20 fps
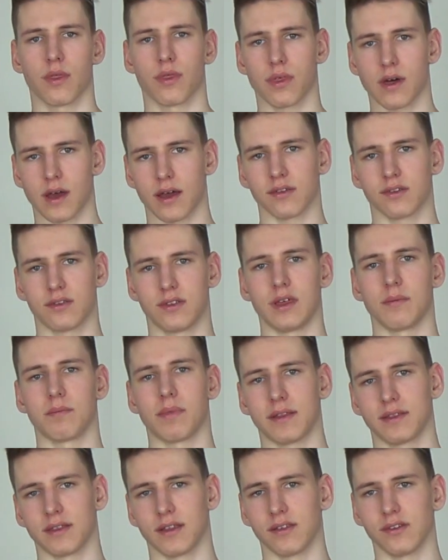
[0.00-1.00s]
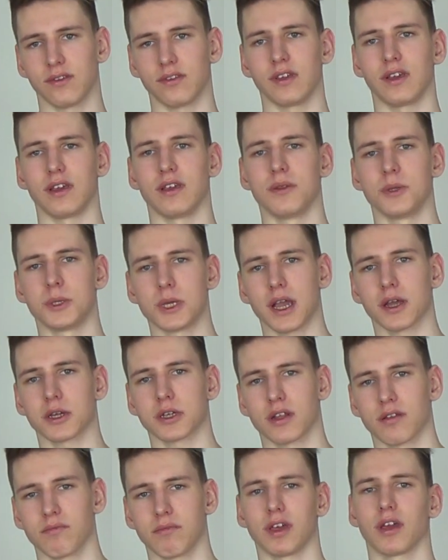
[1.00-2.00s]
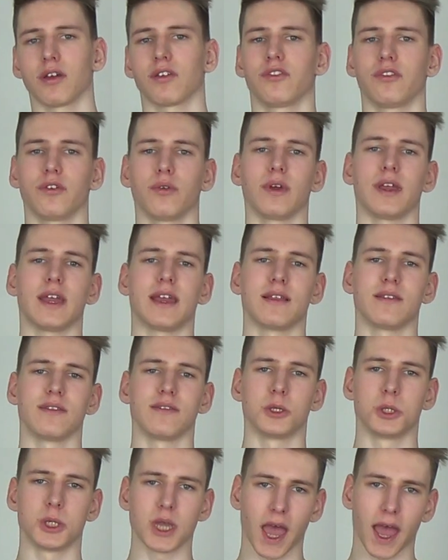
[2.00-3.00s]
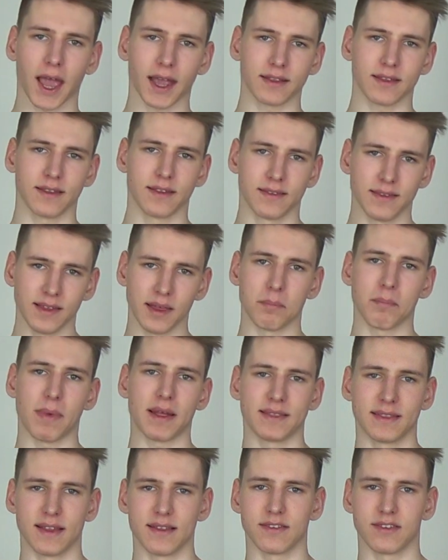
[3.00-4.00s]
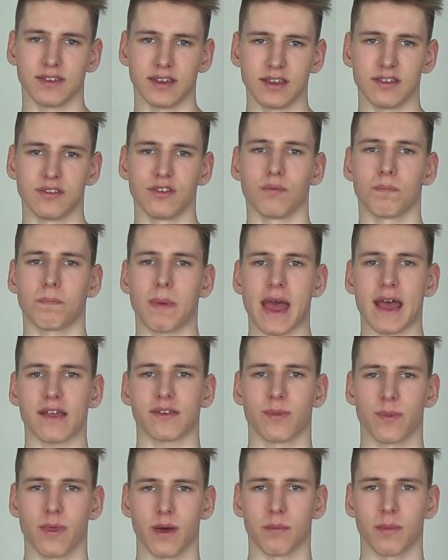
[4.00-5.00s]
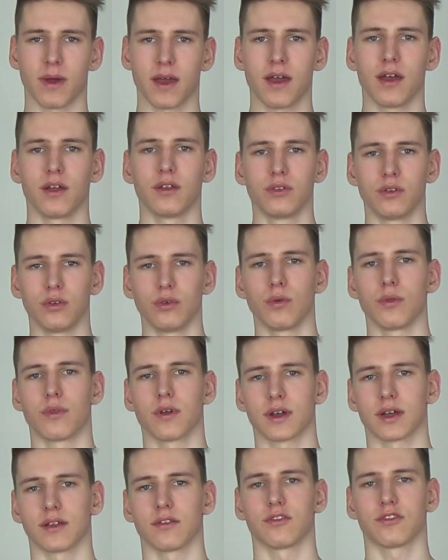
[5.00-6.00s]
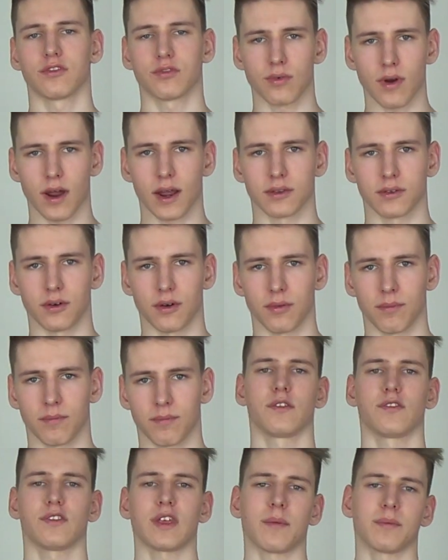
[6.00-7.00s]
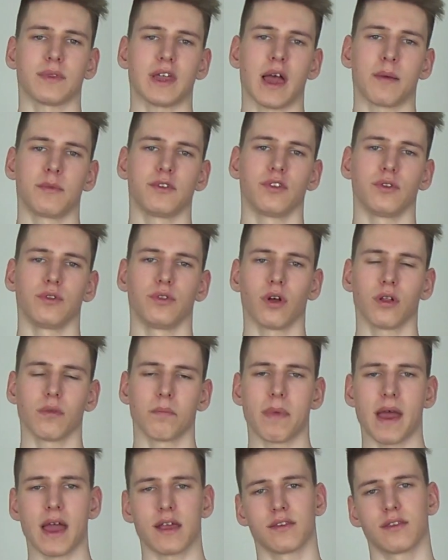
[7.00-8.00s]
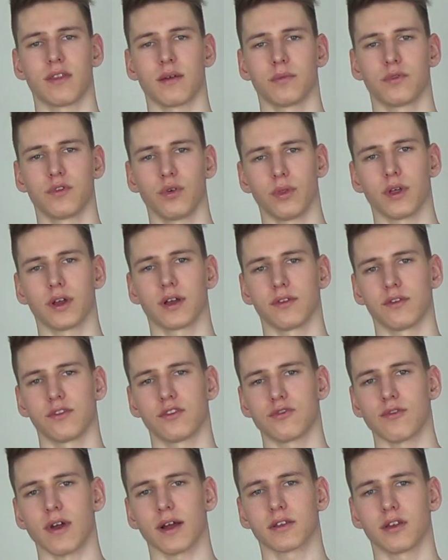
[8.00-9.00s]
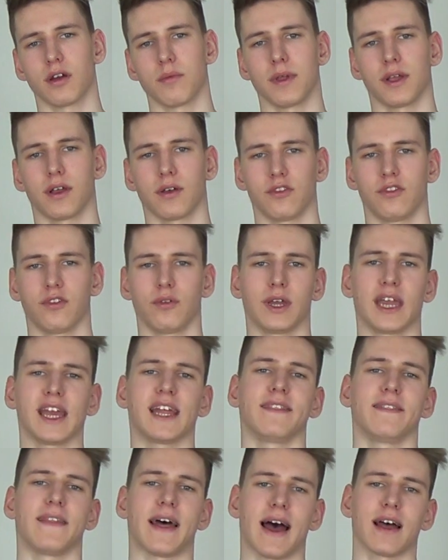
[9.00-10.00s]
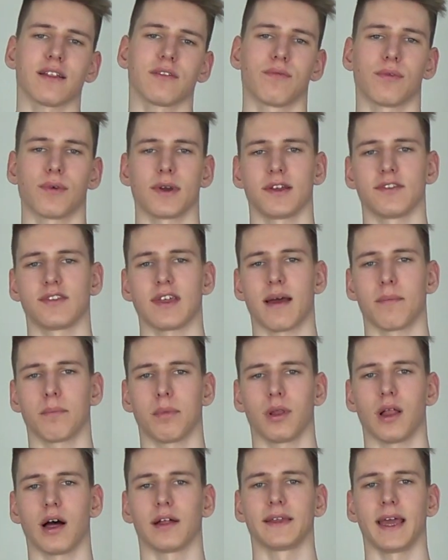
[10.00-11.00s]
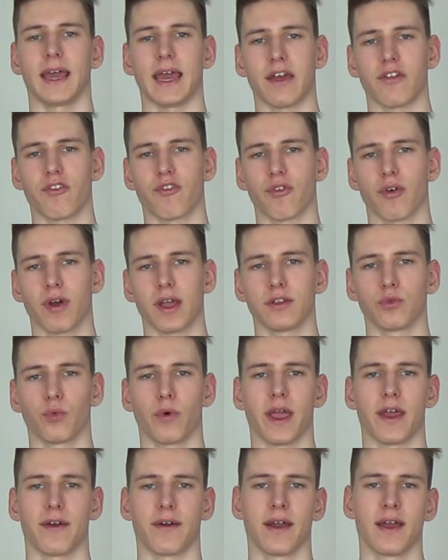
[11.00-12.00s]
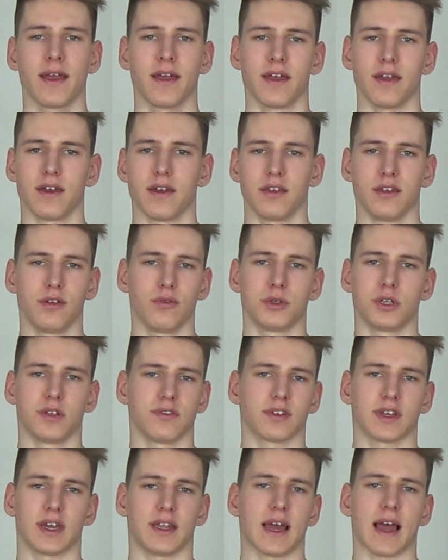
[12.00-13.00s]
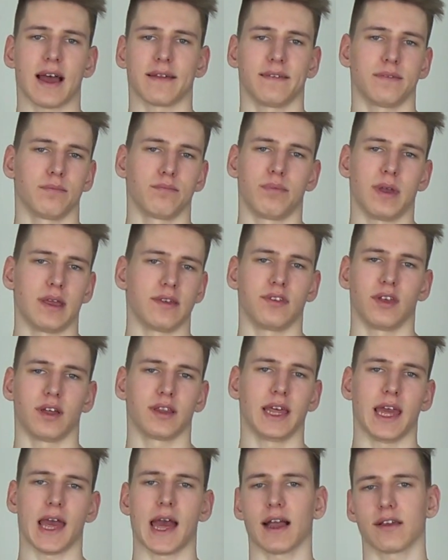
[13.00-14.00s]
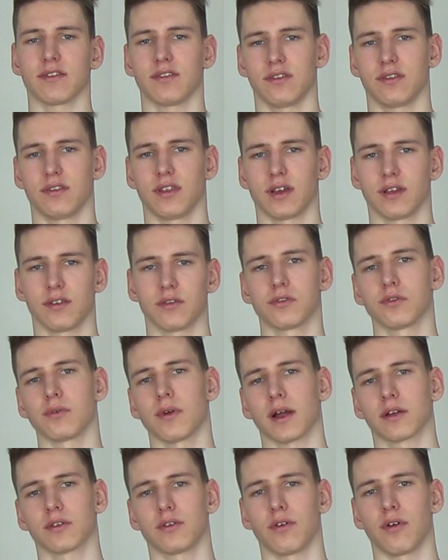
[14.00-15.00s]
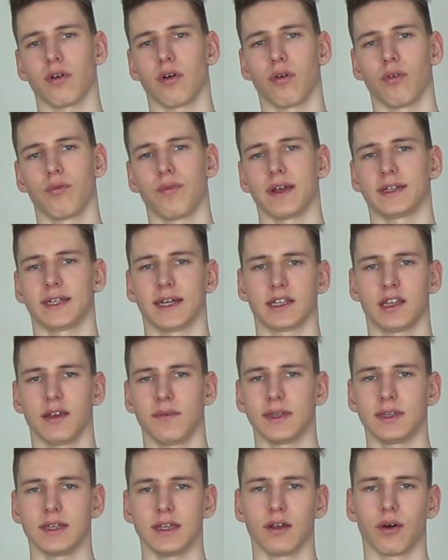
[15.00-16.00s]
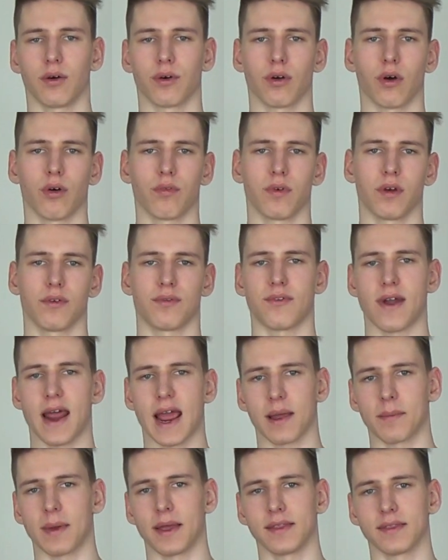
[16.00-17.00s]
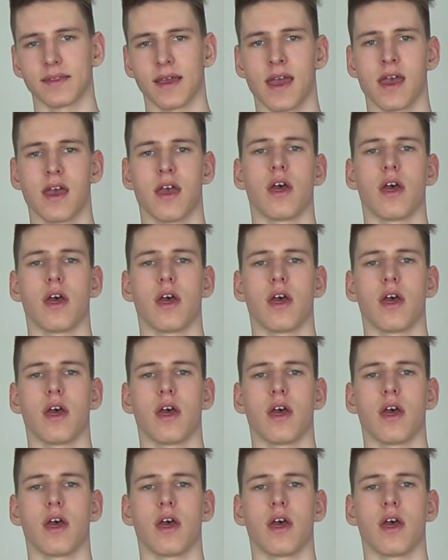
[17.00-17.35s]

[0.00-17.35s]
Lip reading: Thus, dependency injection, because you inject dependencies, you pass them to the constructor. Sometimes you don't pass them to the constructor because you cannot, for example on Android, where you just cannot basically access the constructor of an activity or of a fragment.